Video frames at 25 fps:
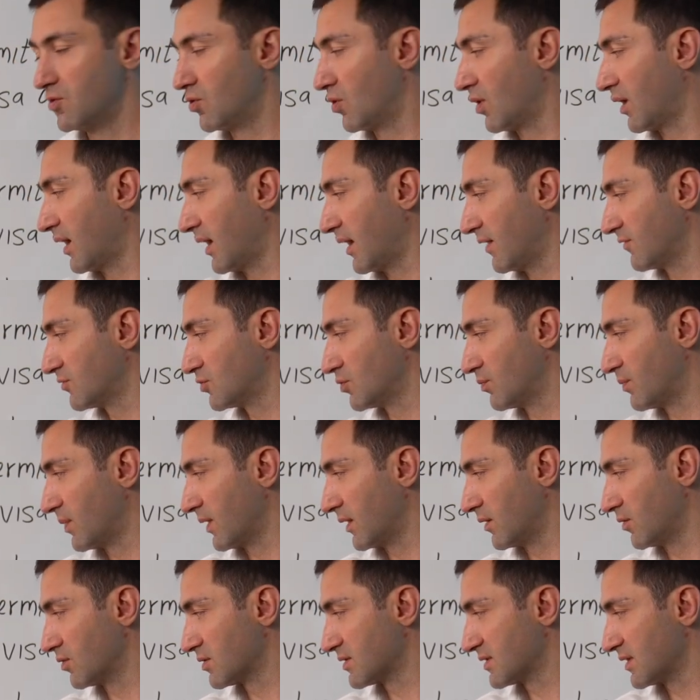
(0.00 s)
you have to
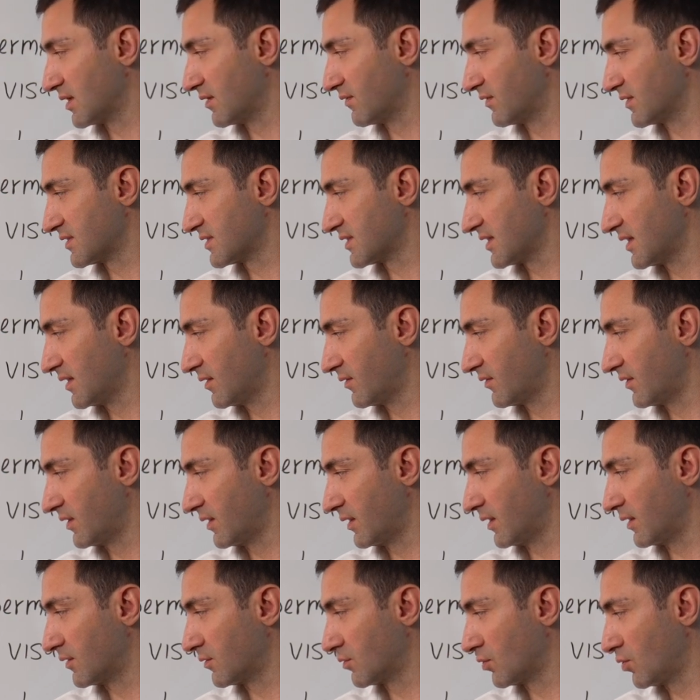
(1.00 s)
pay yourself a
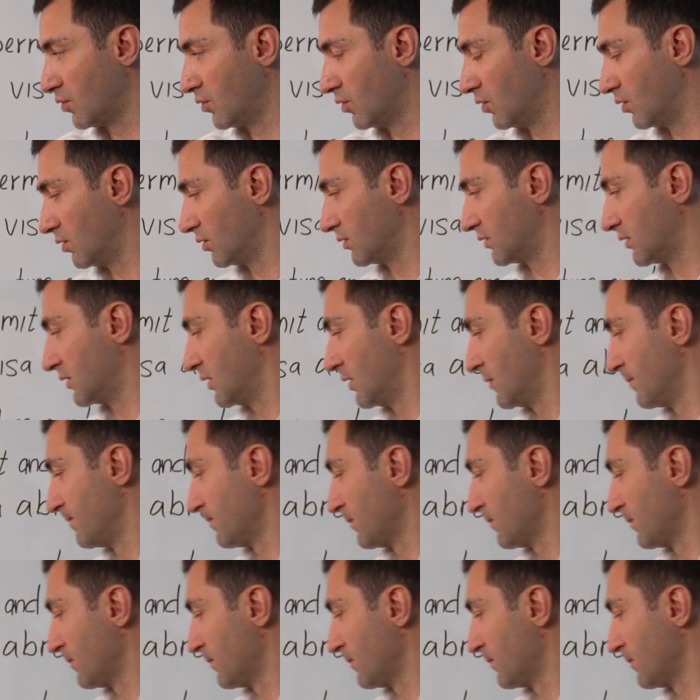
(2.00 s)
salary and hold